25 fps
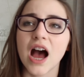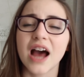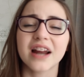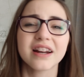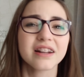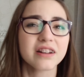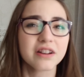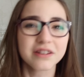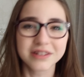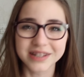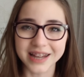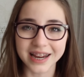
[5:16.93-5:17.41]

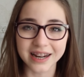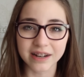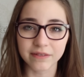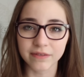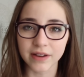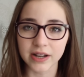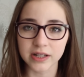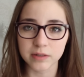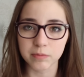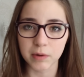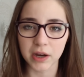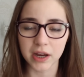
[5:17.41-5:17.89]
and I don't take
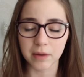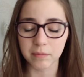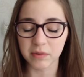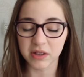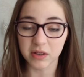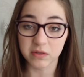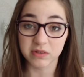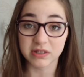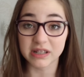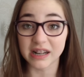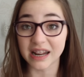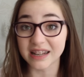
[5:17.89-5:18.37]
offence by it, but
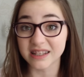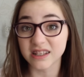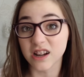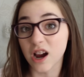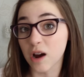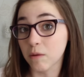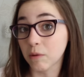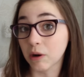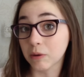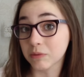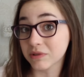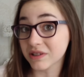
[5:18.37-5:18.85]
that was the last
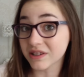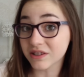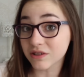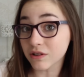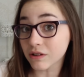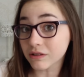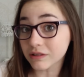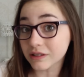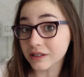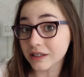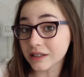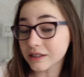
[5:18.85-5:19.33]
time I was
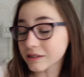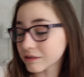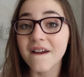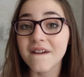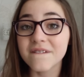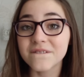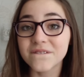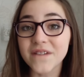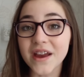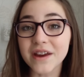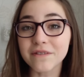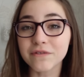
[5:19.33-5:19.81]
insulted.
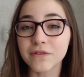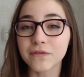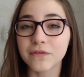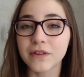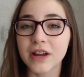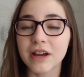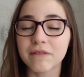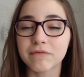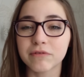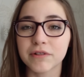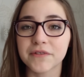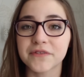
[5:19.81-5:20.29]
Favourite
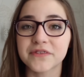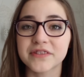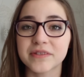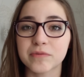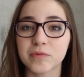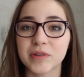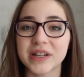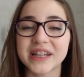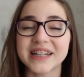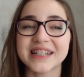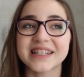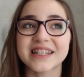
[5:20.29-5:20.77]
flavour of
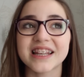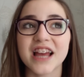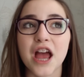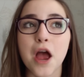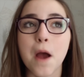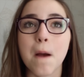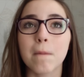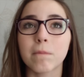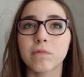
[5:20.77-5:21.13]
sweet?